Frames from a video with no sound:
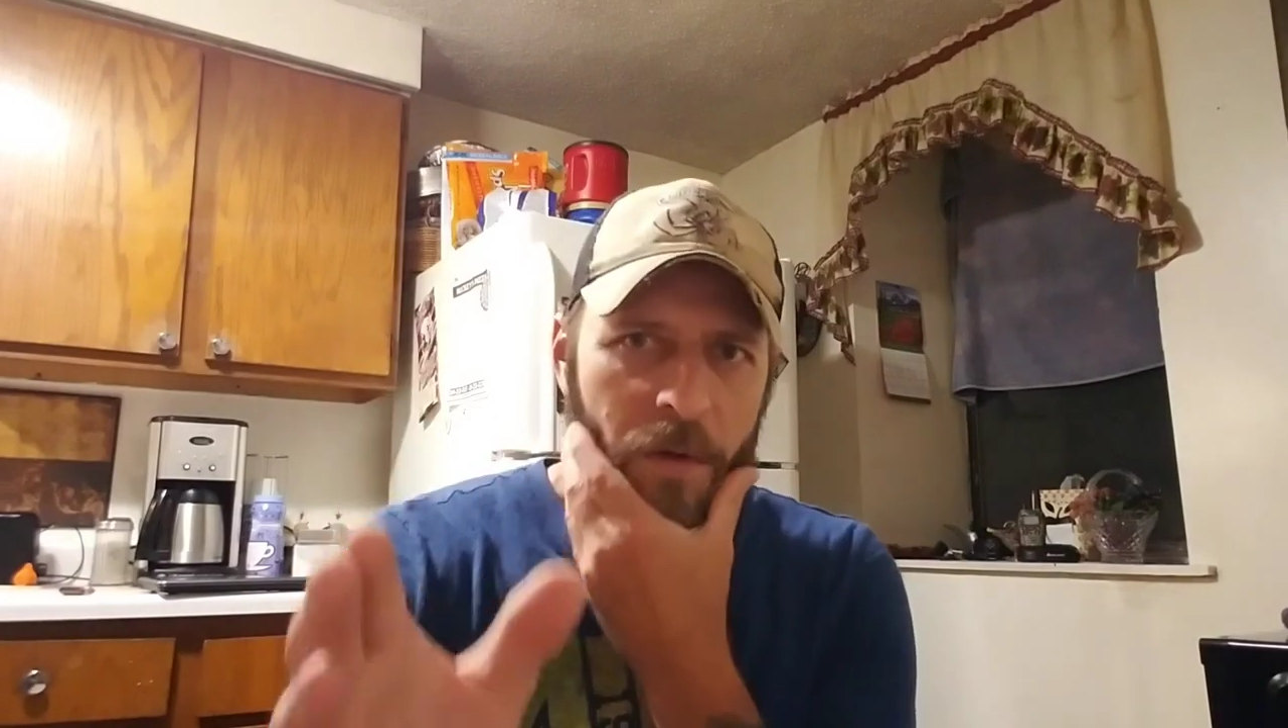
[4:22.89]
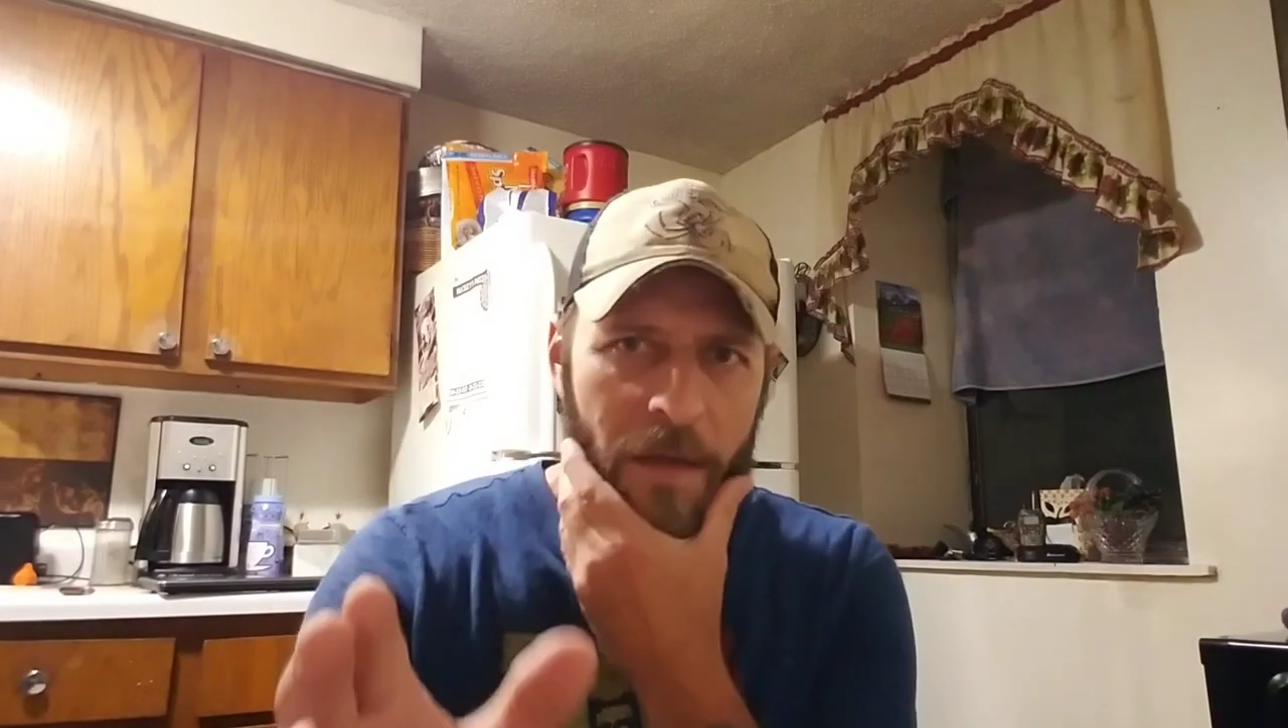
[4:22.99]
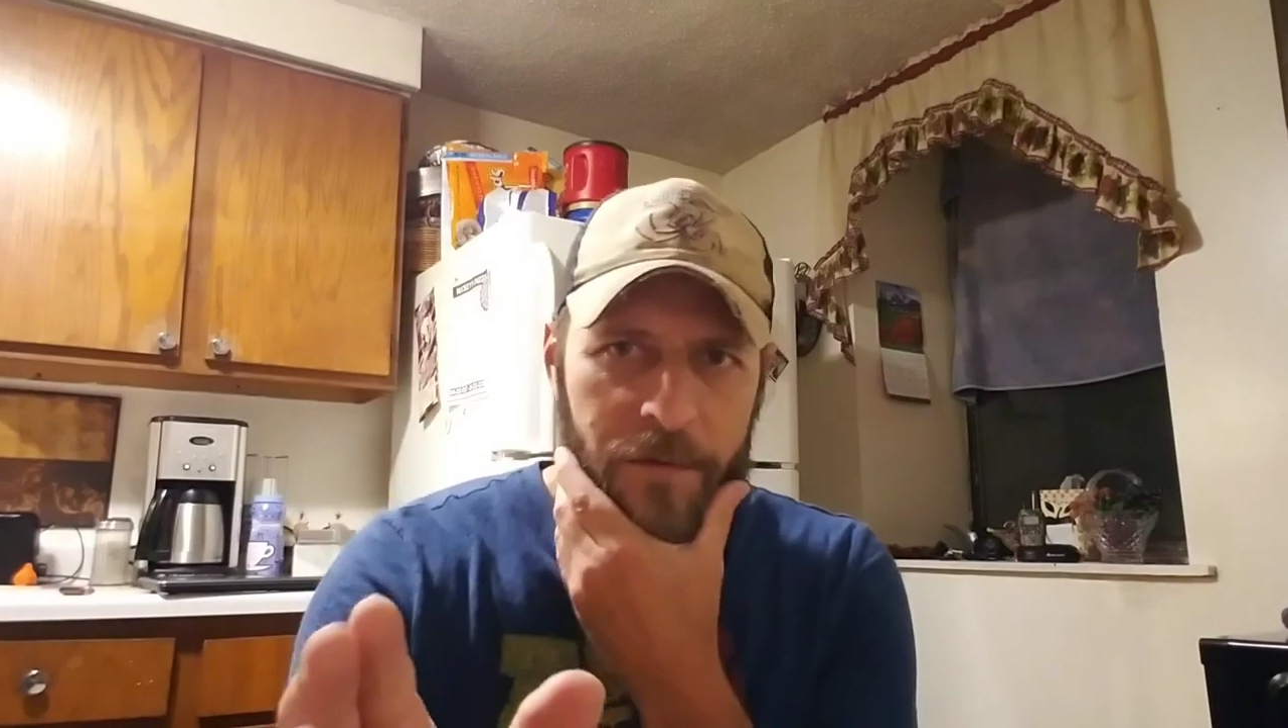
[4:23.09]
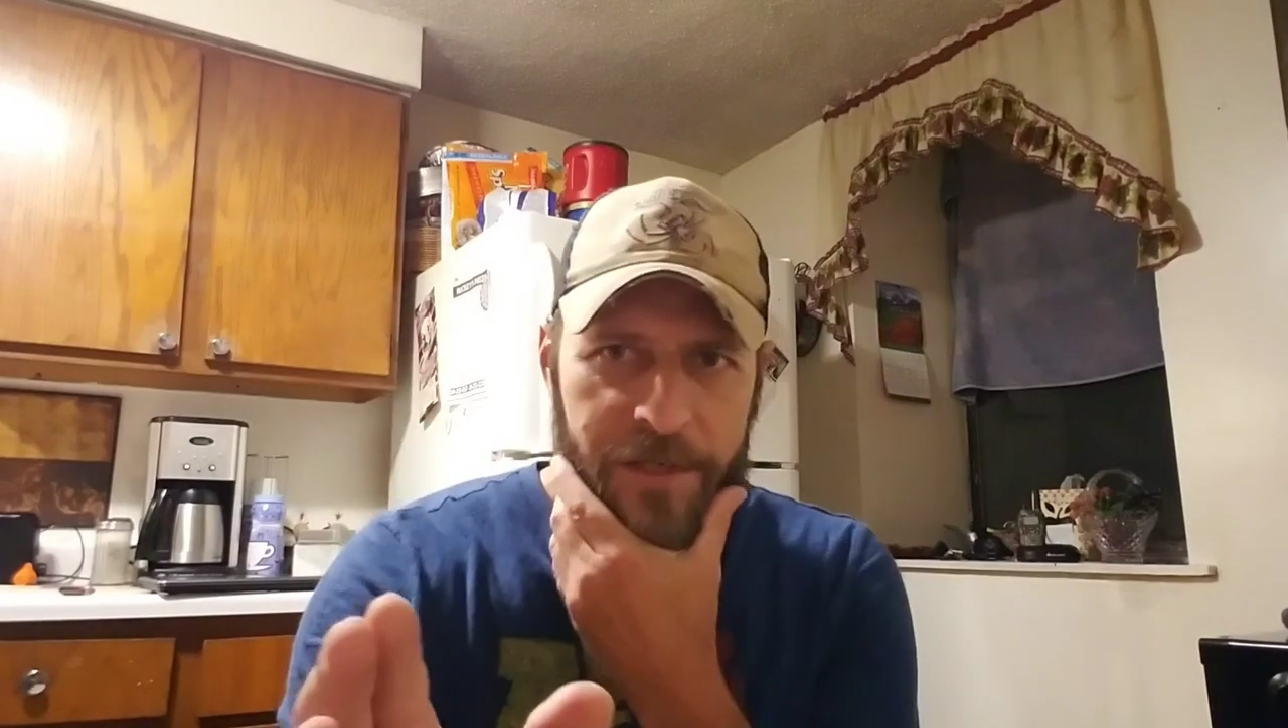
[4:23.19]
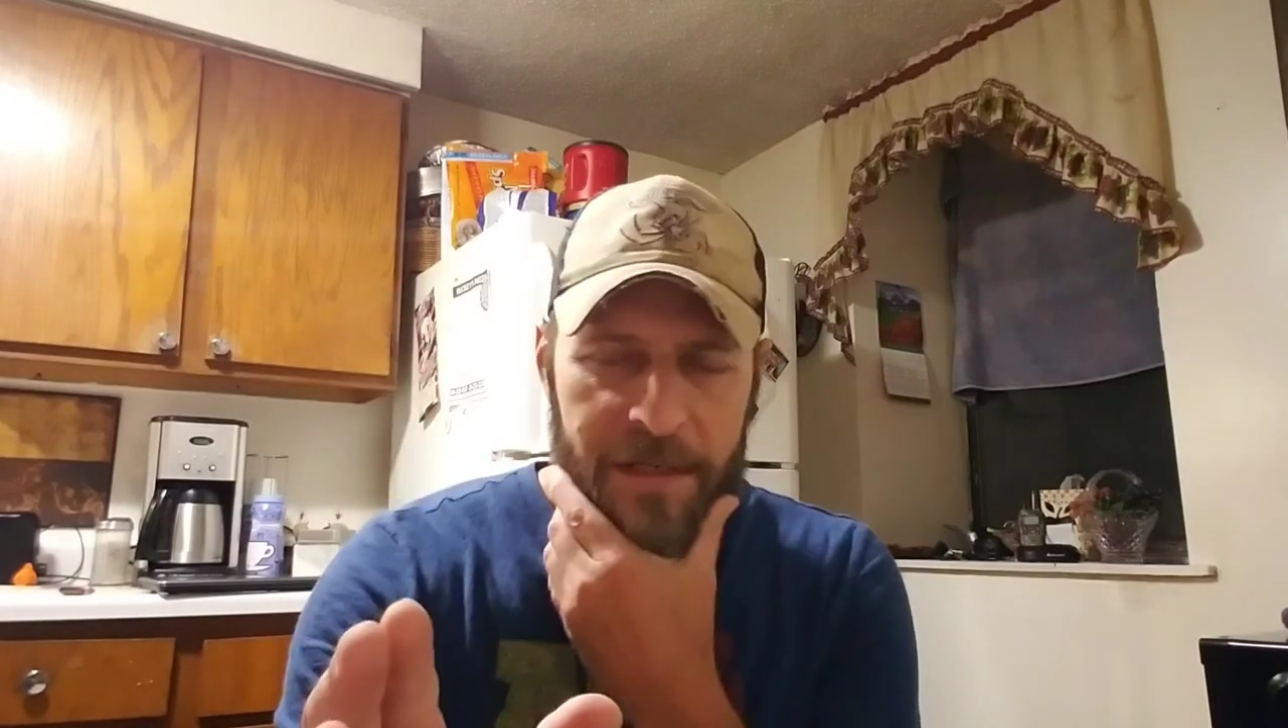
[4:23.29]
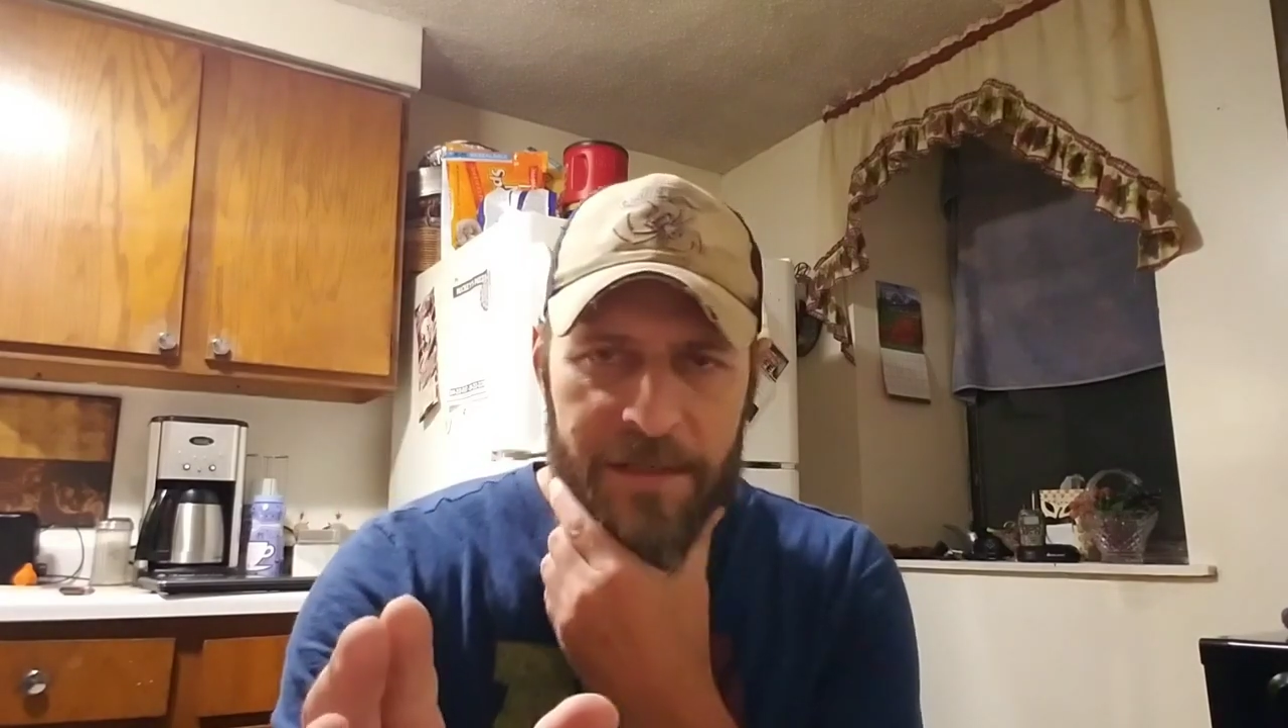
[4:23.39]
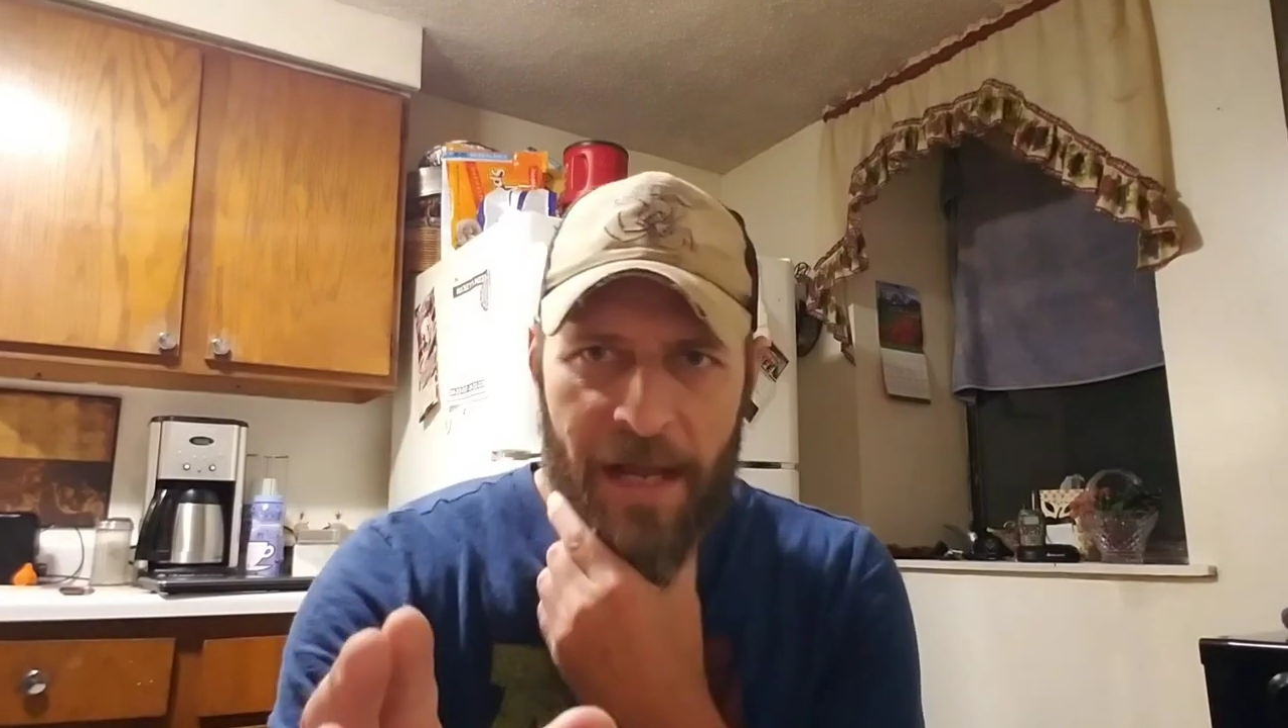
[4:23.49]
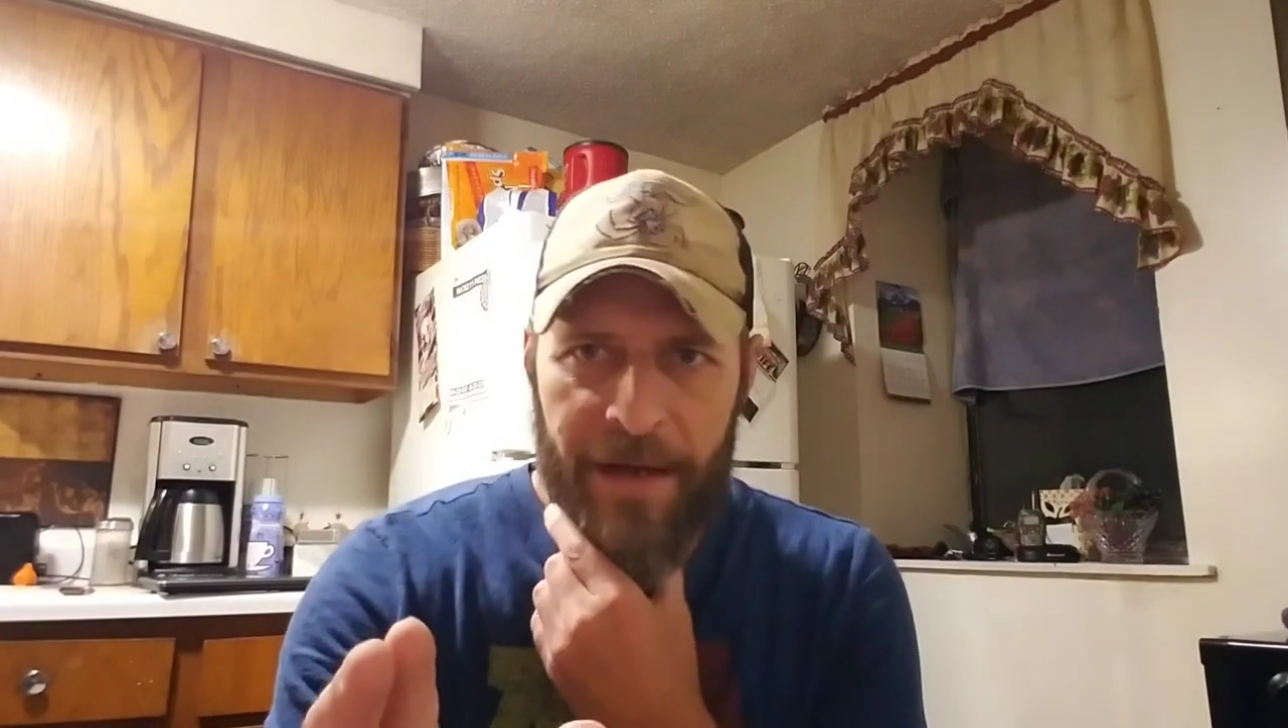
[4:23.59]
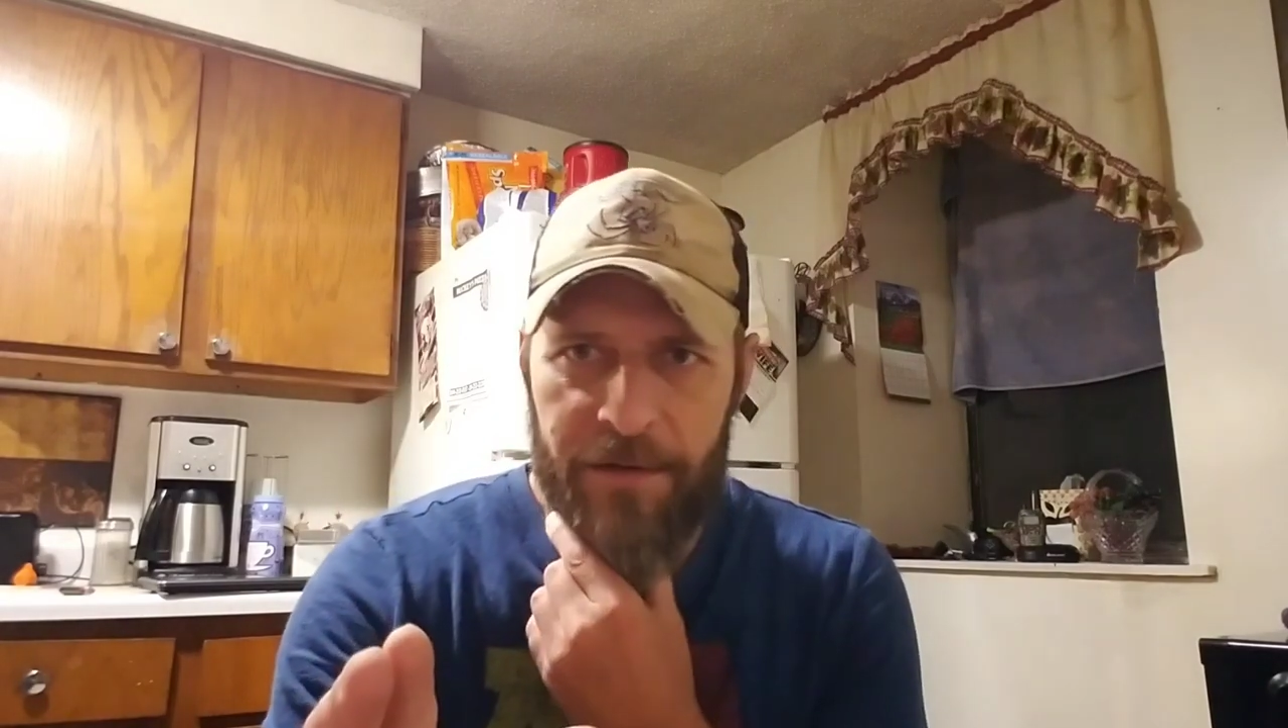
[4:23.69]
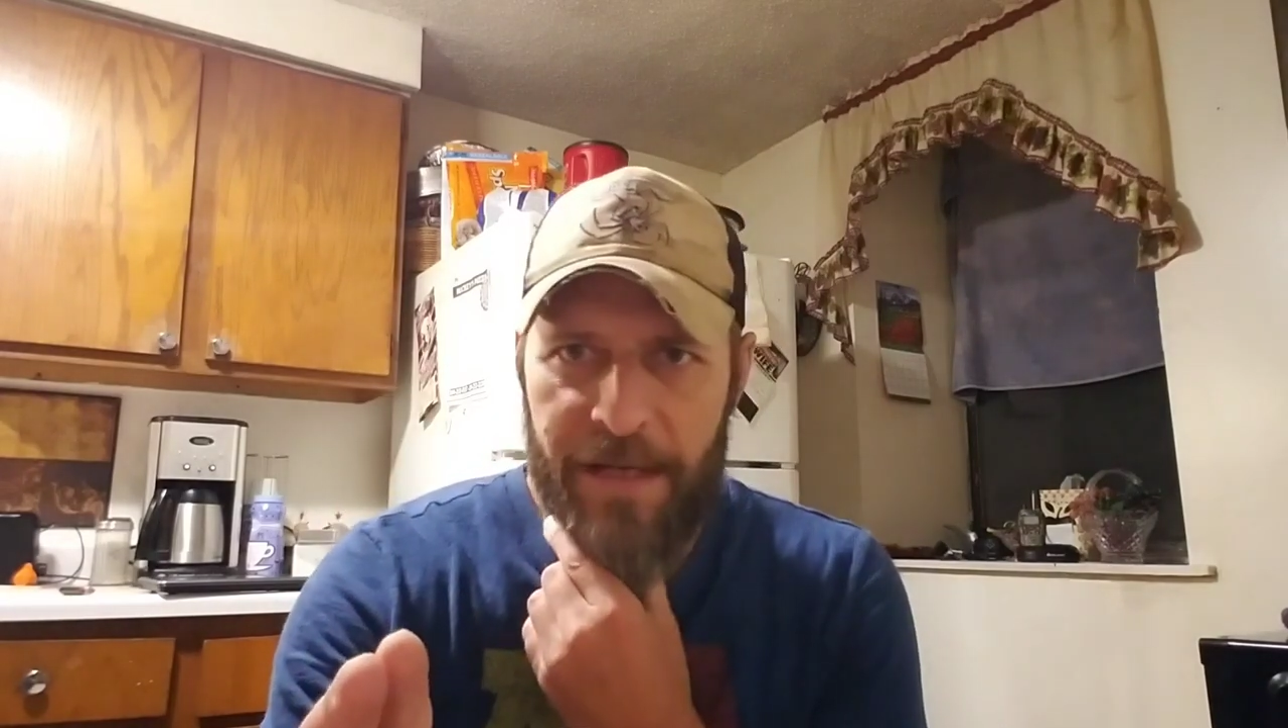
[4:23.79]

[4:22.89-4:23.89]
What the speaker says: other ginsengers